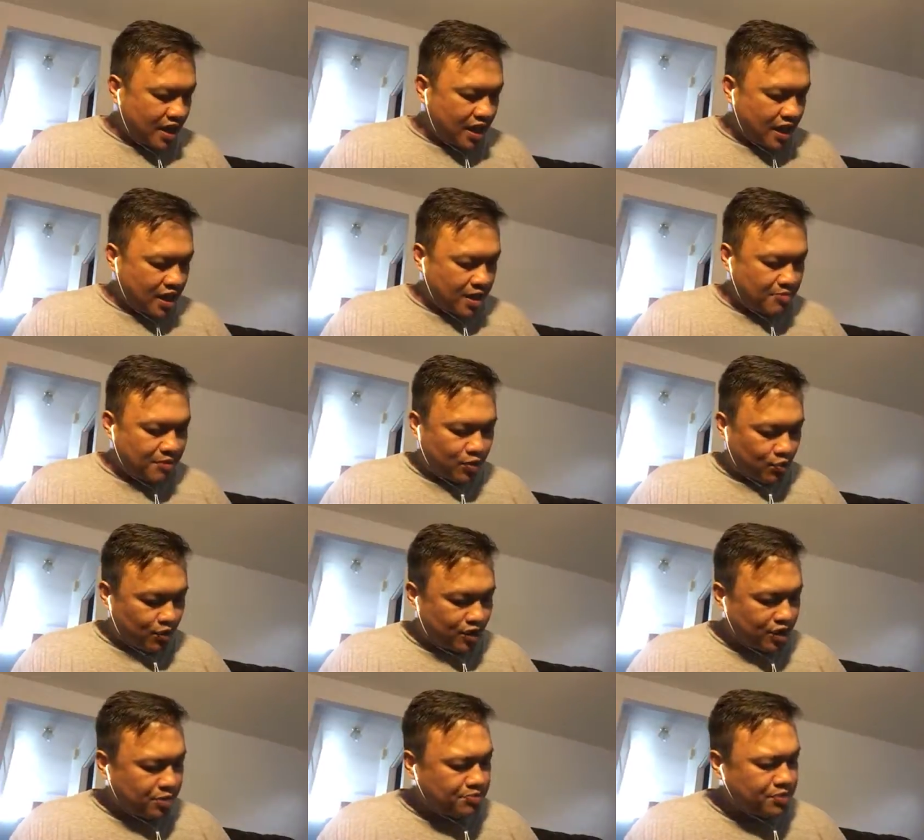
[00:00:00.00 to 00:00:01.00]
Uh, but one
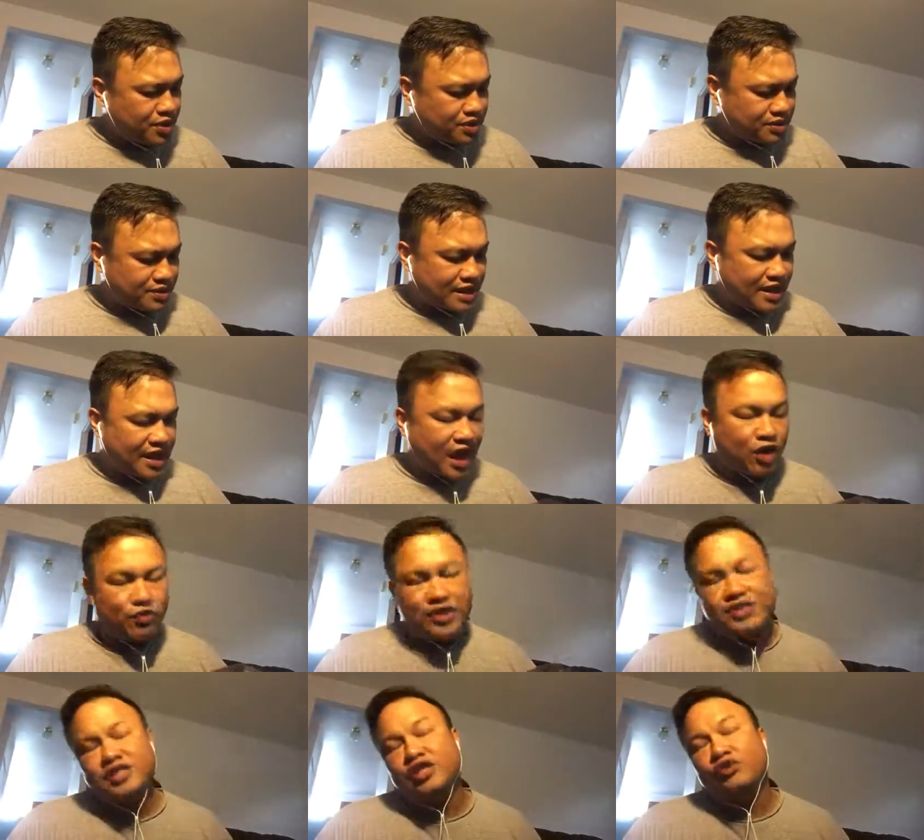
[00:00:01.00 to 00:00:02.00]
of the books that I
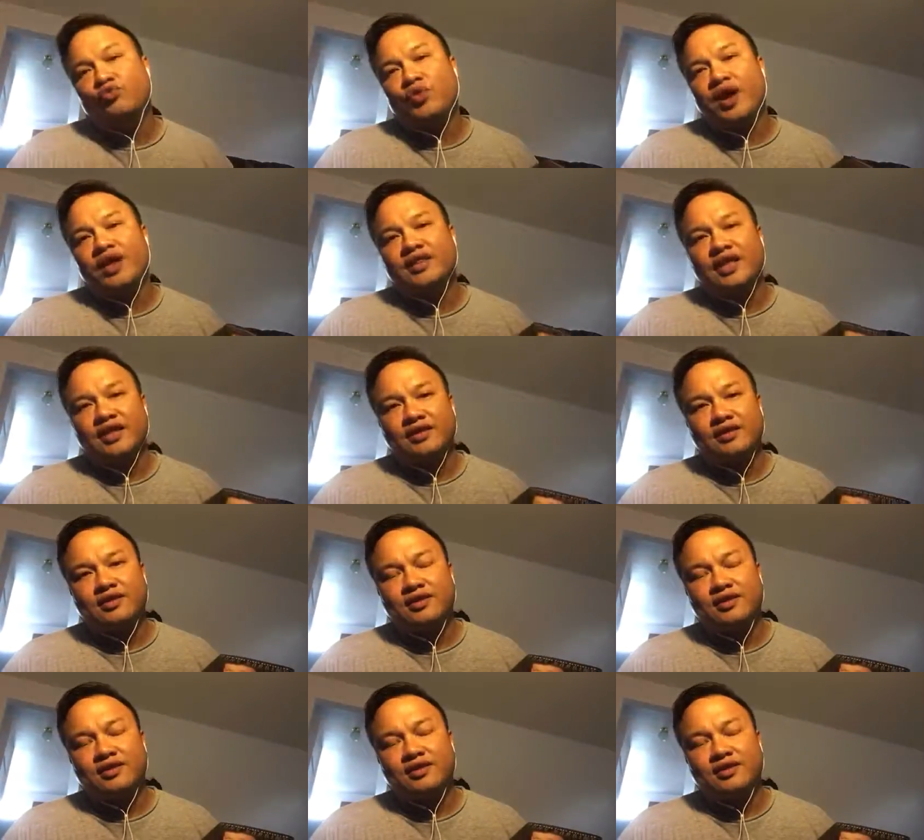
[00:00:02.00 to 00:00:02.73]
recently read that